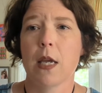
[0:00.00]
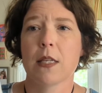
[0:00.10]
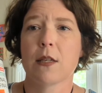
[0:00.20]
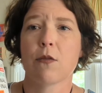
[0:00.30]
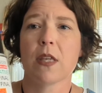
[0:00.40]

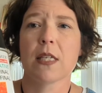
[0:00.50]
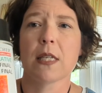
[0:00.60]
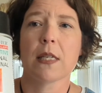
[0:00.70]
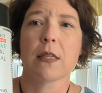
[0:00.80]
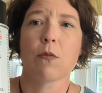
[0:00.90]
So this
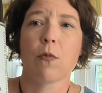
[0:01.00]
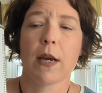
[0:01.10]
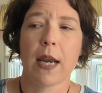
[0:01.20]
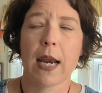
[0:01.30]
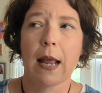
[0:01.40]
is the
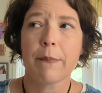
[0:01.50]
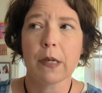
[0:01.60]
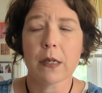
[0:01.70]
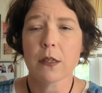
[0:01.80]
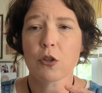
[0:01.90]
one, and I'm
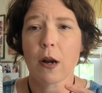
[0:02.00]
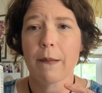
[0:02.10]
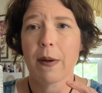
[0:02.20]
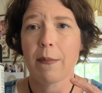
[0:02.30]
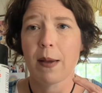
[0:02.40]
gonna try
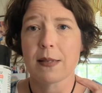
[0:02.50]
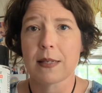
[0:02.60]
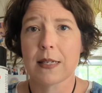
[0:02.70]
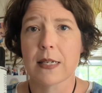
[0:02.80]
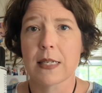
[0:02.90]
my
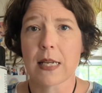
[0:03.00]
best to